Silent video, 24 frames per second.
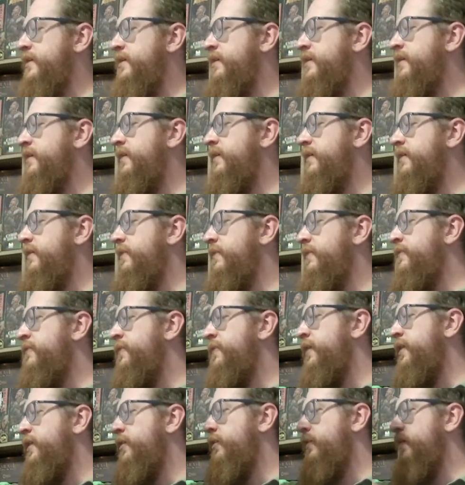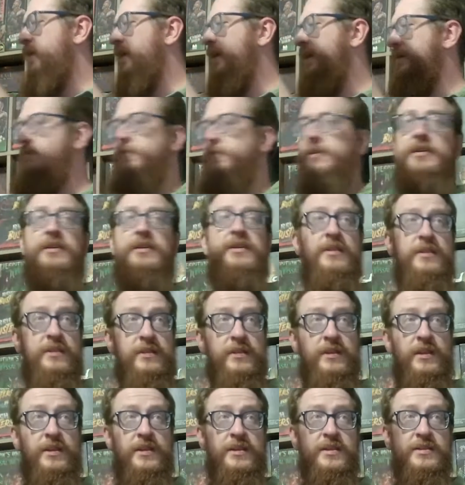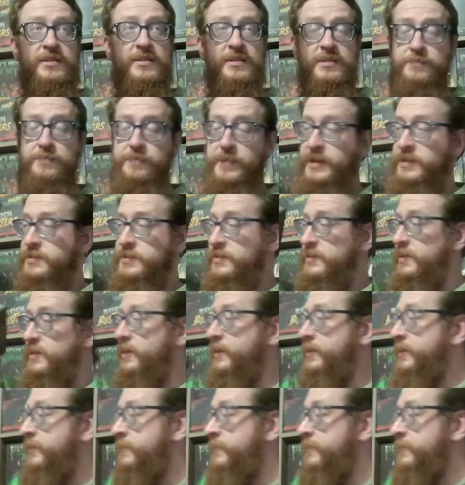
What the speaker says: the video game that this is based on.